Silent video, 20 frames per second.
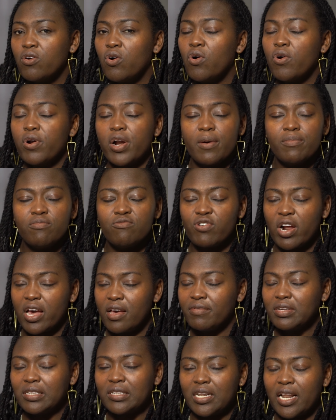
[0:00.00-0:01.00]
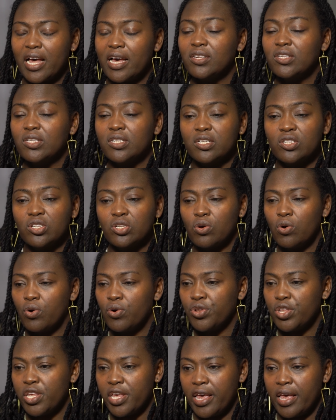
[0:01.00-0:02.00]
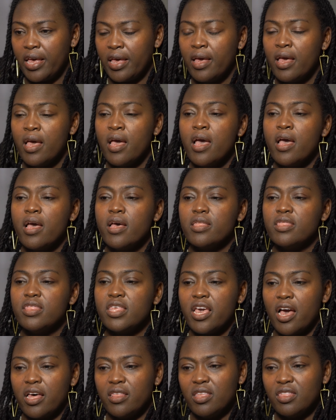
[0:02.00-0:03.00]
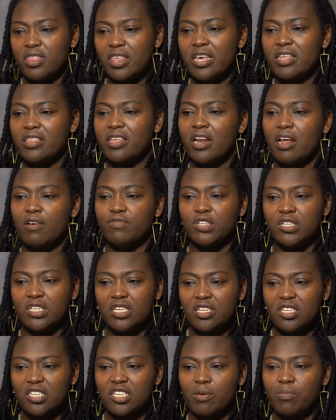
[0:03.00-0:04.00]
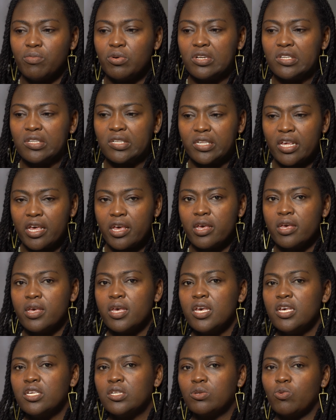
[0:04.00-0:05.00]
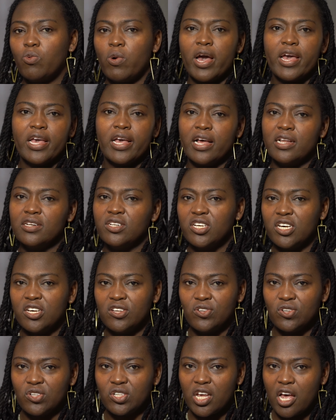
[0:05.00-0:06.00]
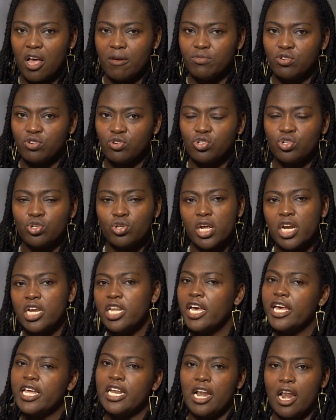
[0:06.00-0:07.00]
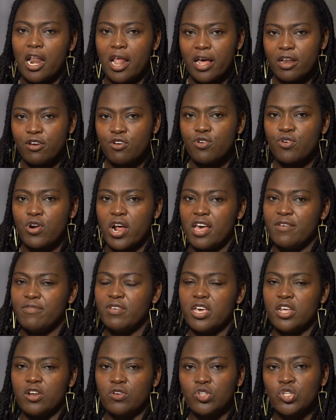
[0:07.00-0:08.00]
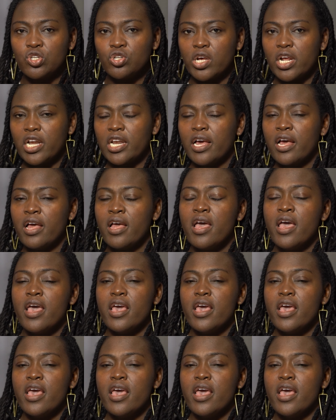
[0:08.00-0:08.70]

or a driver's license, or The other thing that I've seen somebody saying is, why can't I just come to Australia and learn driving in Australia?